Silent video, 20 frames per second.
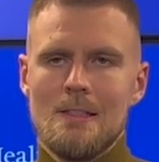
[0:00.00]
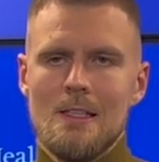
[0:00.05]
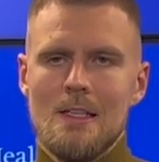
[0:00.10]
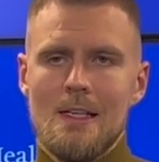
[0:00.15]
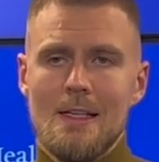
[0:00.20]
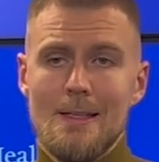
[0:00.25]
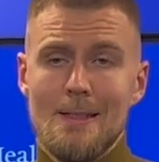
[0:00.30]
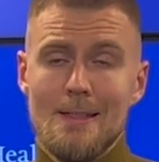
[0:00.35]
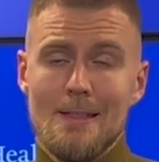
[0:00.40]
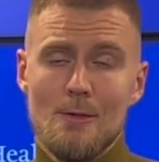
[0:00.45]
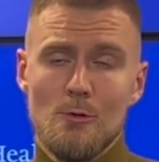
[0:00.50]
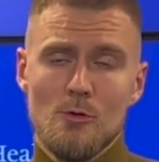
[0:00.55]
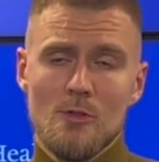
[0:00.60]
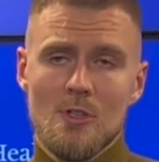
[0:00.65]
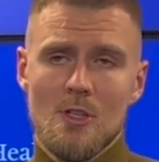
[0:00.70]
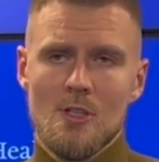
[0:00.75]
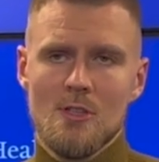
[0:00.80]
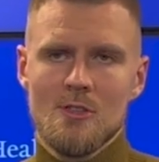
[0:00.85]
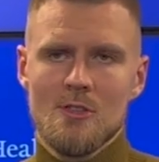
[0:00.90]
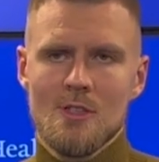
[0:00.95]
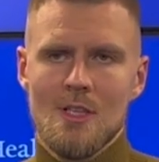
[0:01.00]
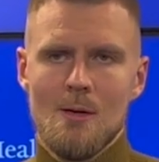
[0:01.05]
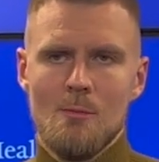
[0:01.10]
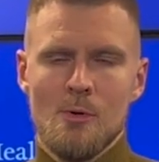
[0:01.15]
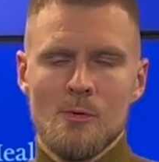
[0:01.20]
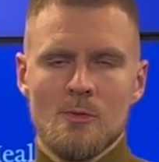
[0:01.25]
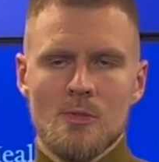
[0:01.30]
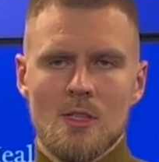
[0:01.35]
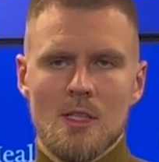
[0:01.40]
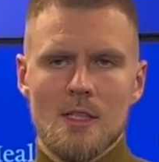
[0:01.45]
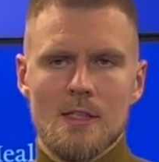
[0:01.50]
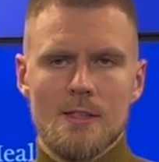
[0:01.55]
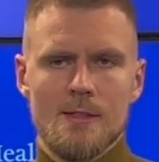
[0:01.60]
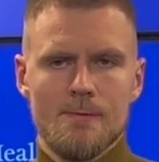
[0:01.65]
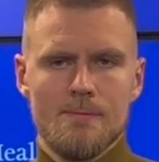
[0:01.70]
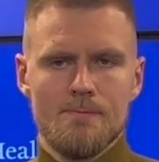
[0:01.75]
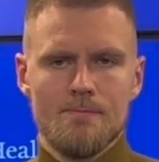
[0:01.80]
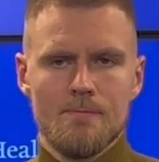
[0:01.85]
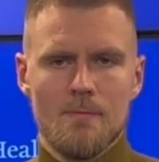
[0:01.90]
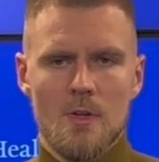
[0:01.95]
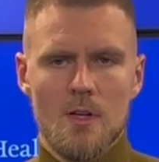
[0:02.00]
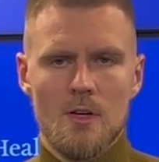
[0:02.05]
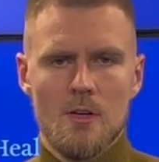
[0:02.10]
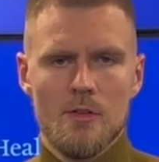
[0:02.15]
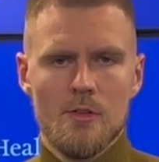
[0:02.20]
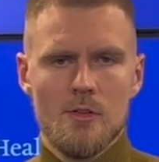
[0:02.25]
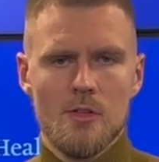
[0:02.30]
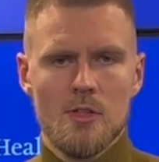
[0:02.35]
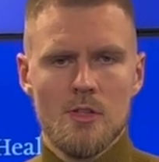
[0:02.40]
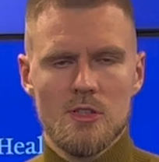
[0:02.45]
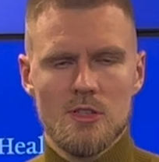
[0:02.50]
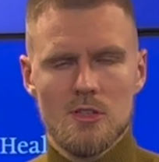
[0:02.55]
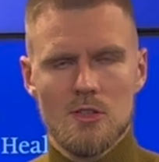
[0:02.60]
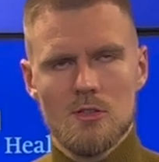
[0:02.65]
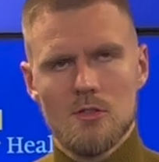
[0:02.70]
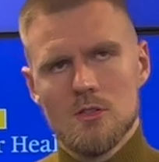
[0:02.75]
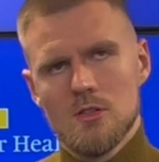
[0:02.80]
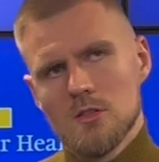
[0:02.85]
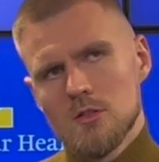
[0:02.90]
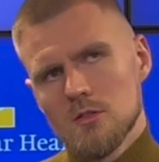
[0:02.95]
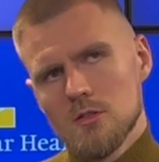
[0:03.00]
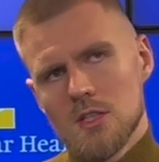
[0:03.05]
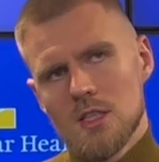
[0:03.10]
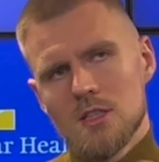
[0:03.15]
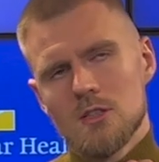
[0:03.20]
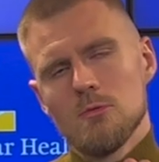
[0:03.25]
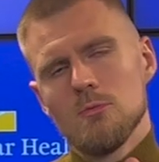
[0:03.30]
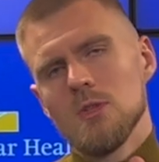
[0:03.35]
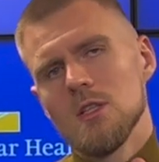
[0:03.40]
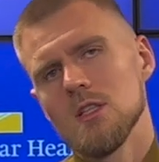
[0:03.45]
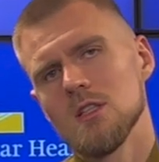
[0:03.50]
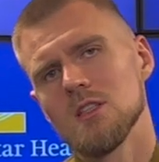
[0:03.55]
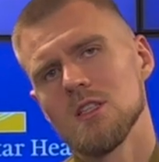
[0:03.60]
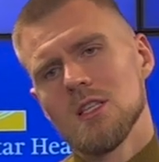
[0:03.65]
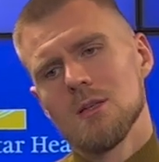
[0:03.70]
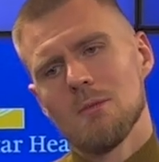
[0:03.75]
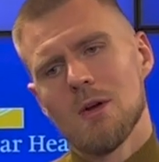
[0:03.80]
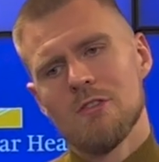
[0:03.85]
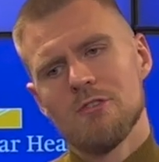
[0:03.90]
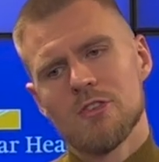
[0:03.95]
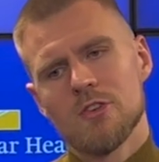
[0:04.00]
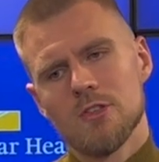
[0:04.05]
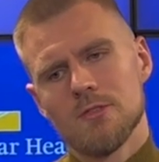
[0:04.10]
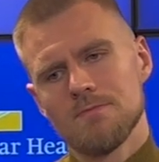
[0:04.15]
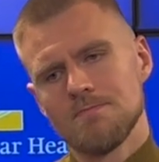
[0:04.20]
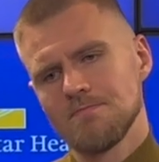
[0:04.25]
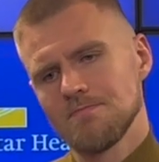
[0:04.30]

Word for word: And it was hard to stop him tonight. You know, it took had to be a team effort.